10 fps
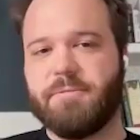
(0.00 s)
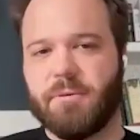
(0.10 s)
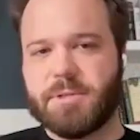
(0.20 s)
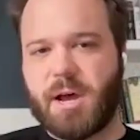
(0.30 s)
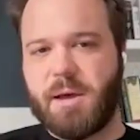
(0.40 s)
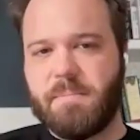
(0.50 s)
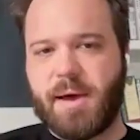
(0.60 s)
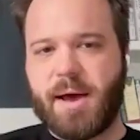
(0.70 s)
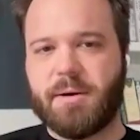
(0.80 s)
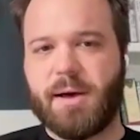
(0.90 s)
of that full-time
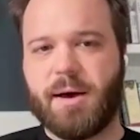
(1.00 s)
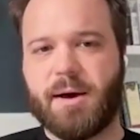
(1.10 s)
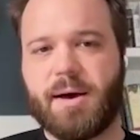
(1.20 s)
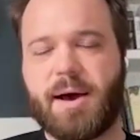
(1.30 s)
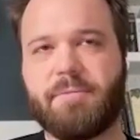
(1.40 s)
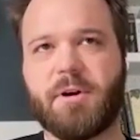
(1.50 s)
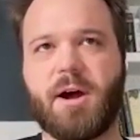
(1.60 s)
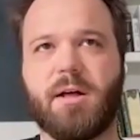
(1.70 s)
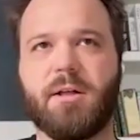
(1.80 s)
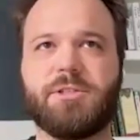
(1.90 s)
uh, after
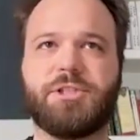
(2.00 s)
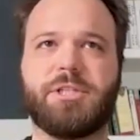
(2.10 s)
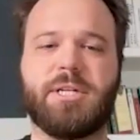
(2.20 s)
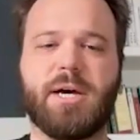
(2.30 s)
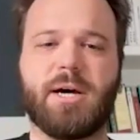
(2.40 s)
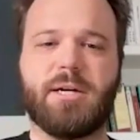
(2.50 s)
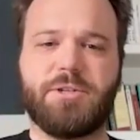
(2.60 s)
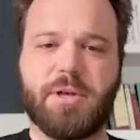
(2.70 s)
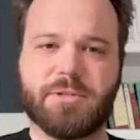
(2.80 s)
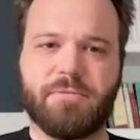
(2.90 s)
college, and uh,
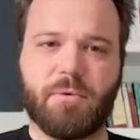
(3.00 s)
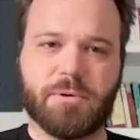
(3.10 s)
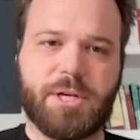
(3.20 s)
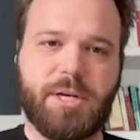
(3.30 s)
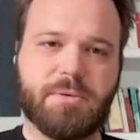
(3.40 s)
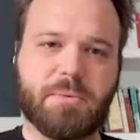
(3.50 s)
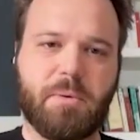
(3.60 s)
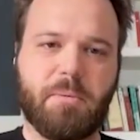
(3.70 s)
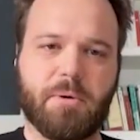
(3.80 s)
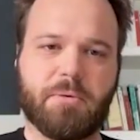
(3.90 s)
two thousand fourteen was
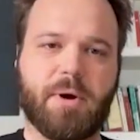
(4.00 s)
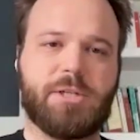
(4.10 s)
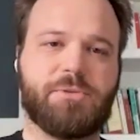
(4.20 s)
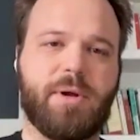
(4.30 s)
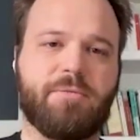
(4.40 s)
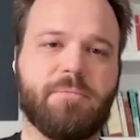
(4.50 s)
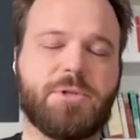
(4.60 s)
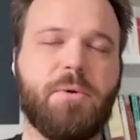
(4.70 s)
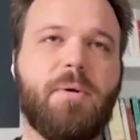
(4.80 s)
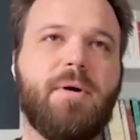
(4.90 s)
when we both graduated
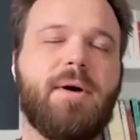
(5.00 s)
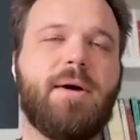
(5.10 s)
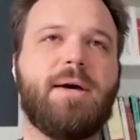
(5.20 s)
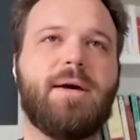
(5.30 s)
from school.